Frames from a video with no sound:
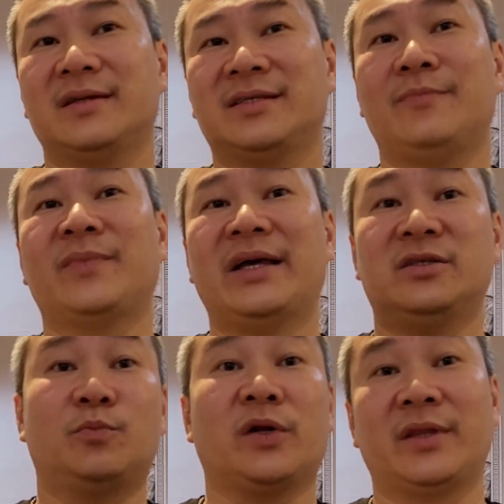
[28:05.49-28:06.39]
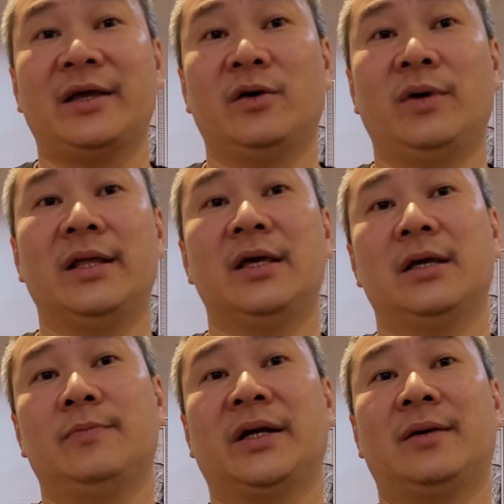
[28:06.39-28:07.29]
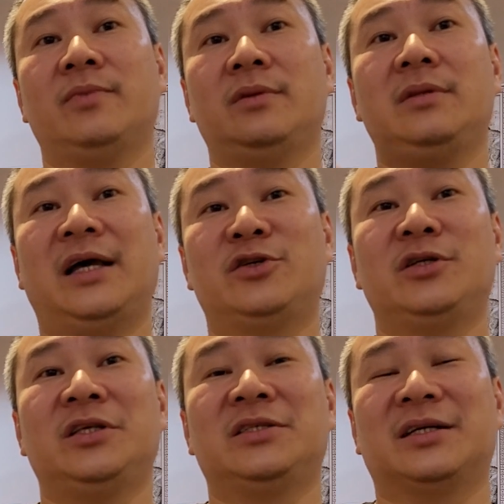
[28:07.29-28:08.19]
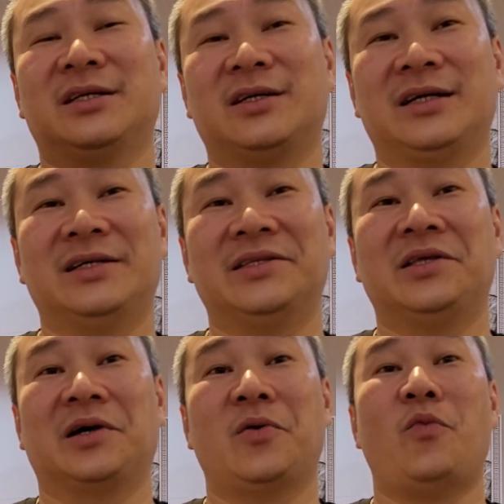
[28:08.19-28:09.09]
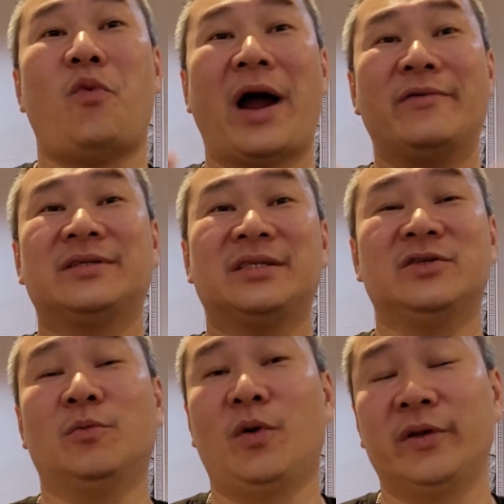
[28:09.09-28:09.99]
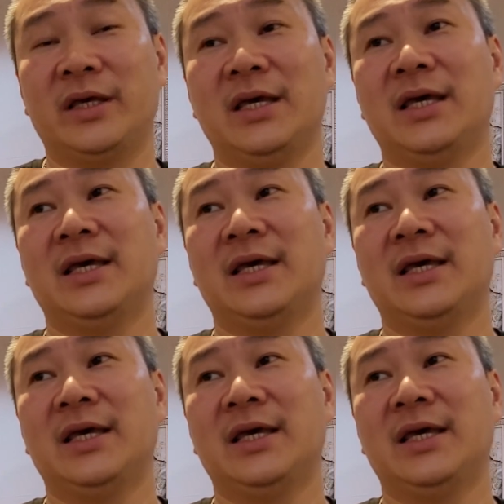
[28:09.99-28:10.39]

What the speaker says: Sometimes it's protect your what become actually this the virus in your body